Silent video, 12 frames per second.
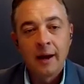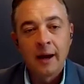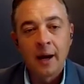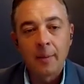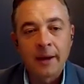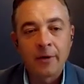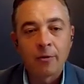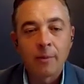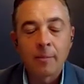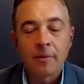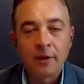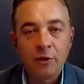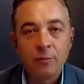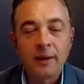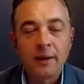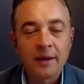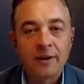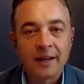And remember that you've
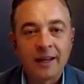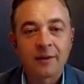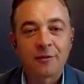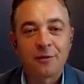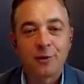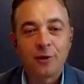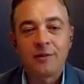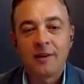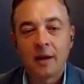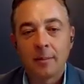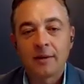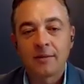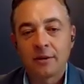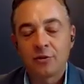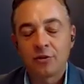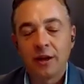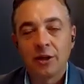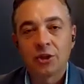been given a gift through your TMS
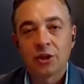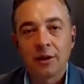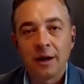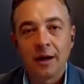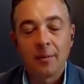education.